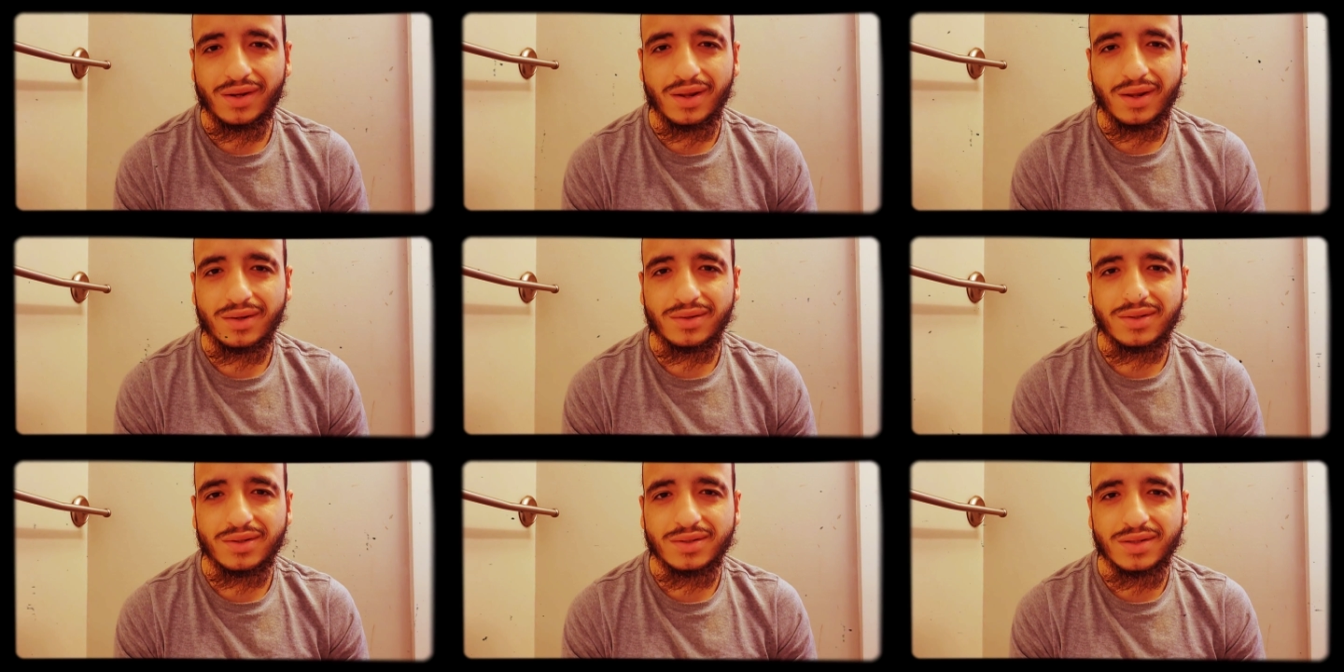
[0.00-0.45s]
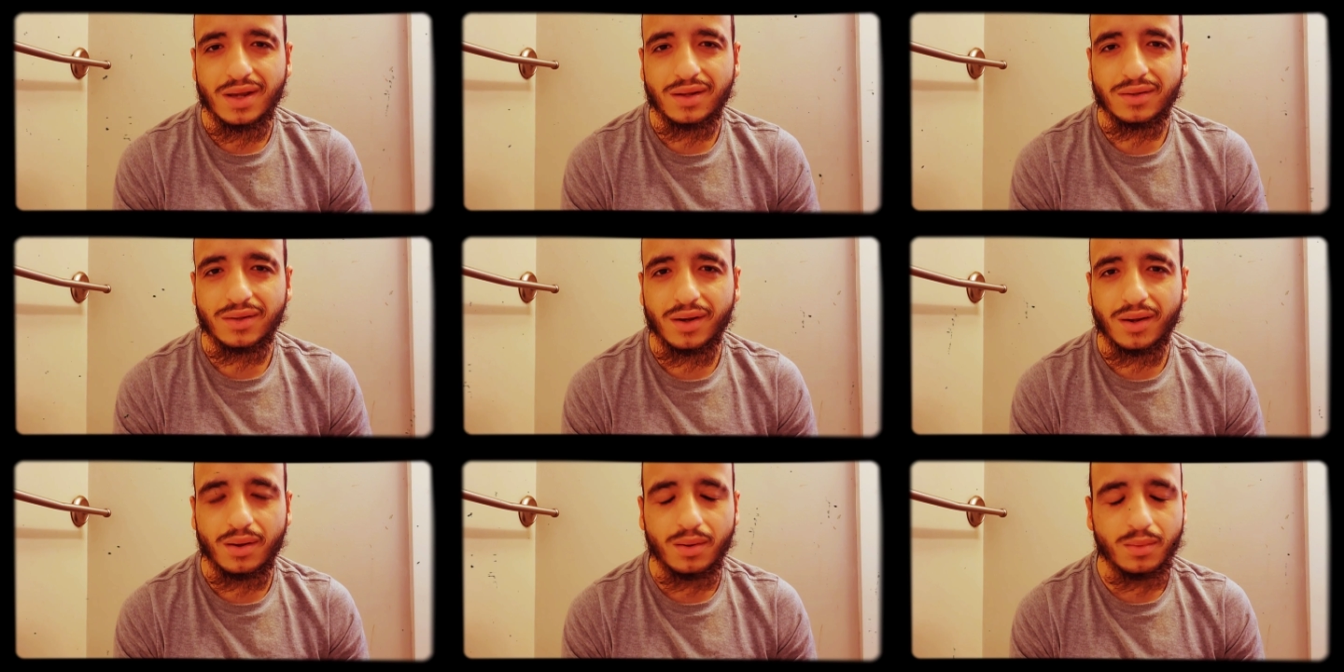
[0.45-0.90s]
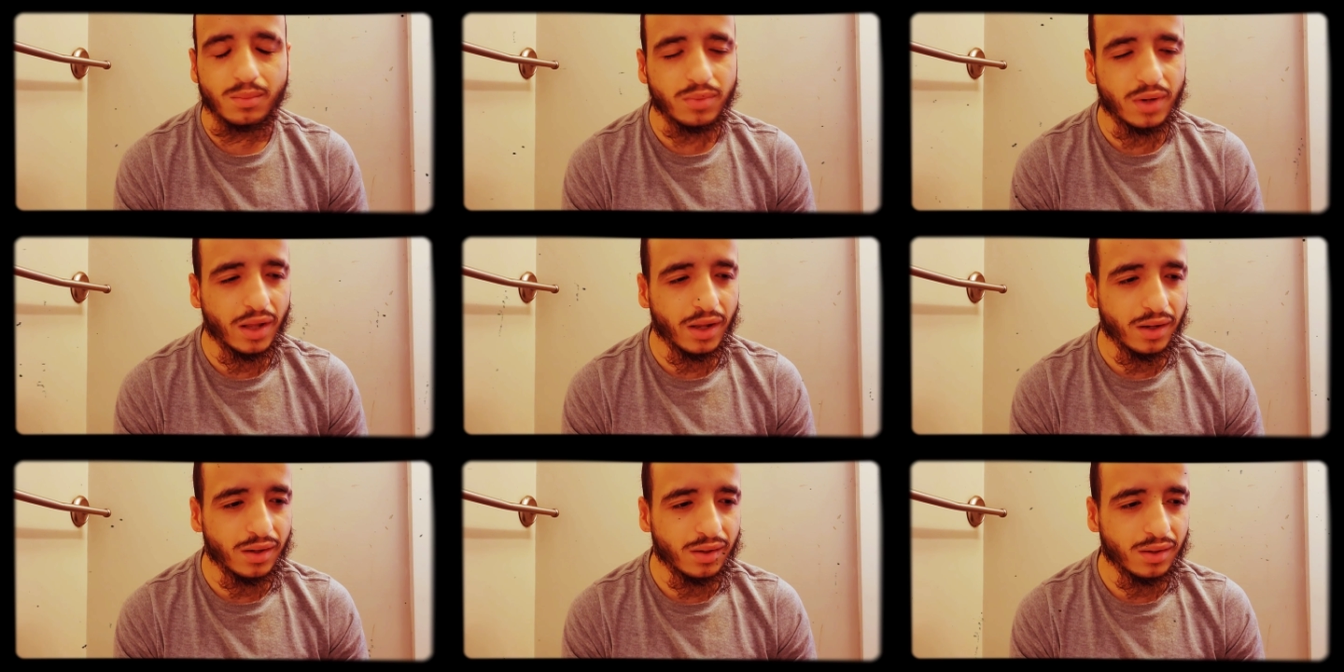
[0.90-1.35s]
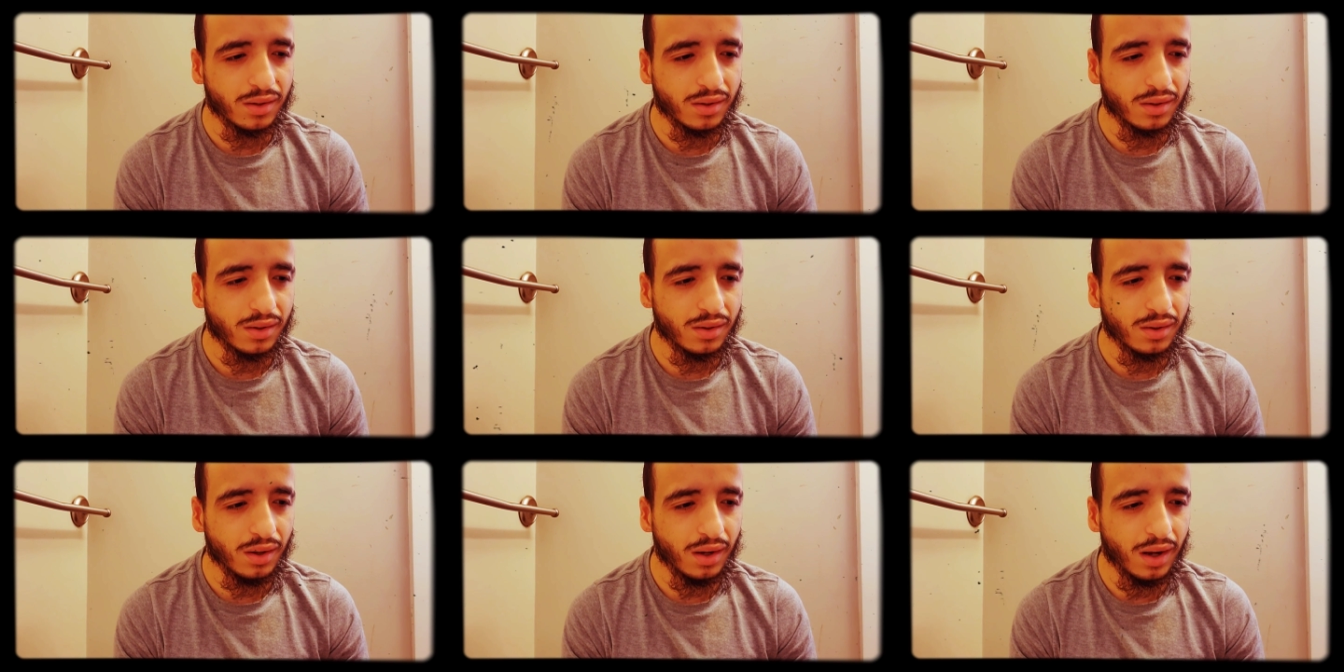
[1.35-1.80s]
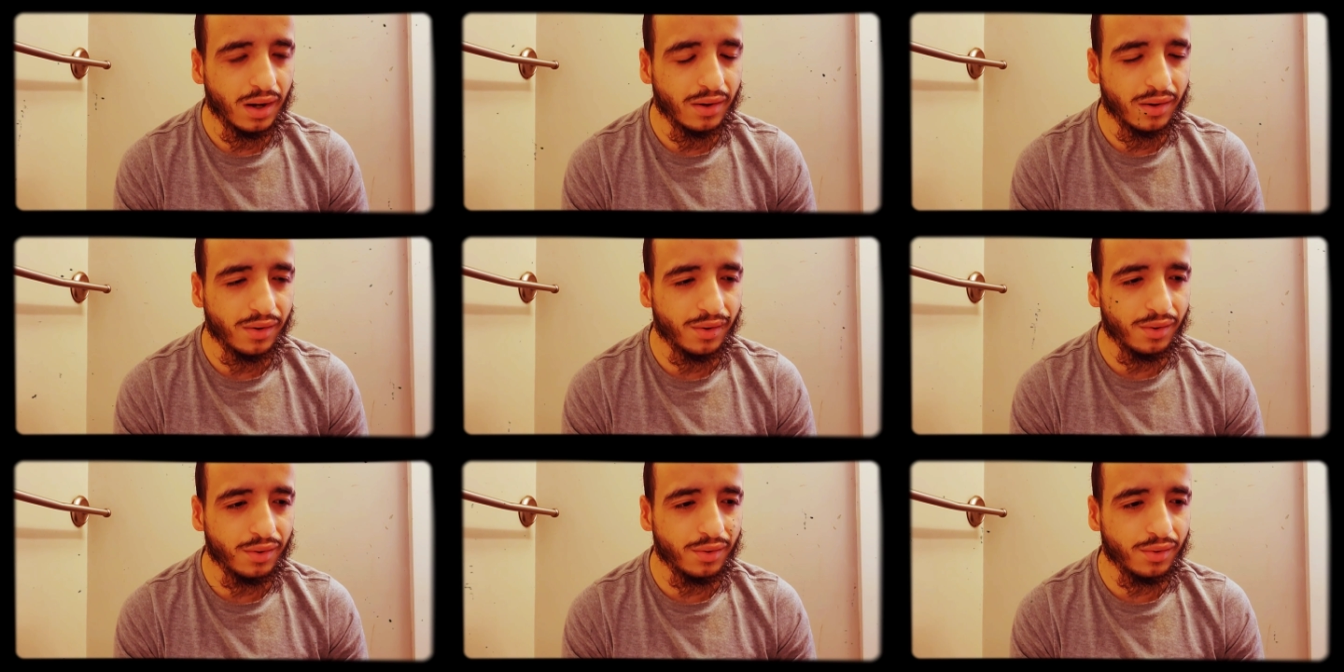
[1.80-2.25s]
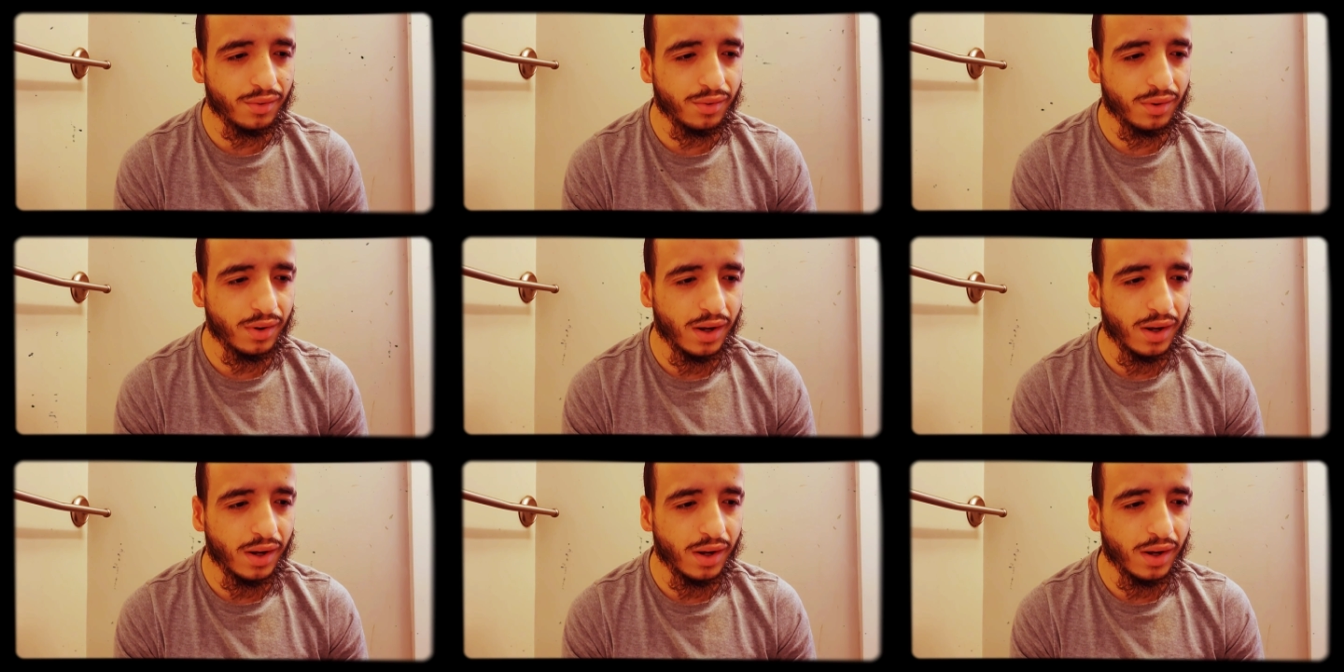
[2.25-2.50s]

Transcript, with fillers: they just ended up like, I don't know.